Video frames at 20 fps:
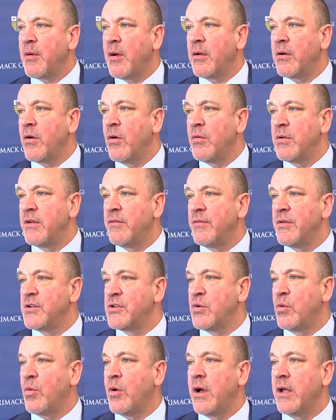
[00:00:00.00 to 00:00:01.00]
about going
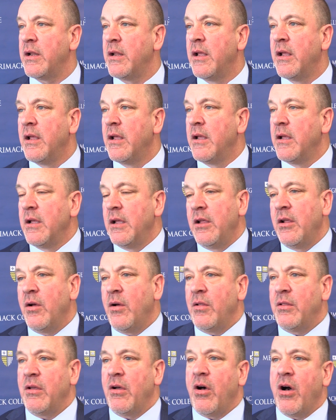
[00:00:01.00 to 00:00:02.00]
Division I. You
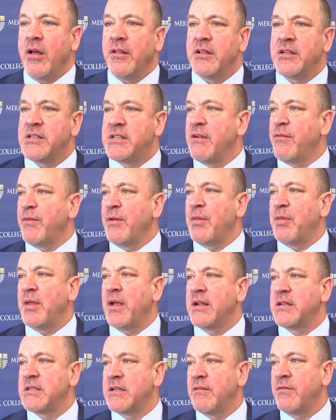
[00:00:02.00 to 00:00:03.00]
know, all these different
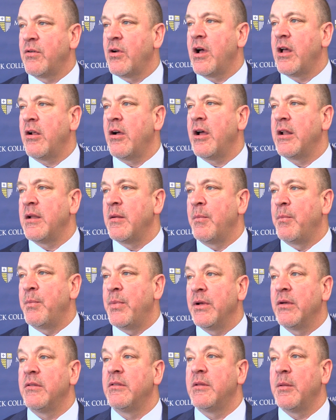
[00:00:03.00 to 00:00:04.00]
things that have gone on to
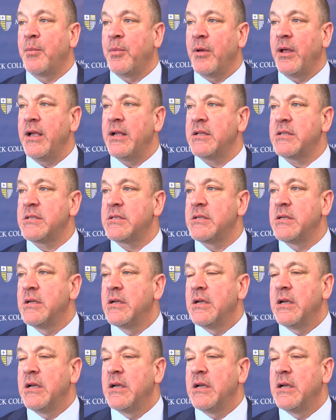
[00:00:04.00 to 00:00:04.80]
build the place,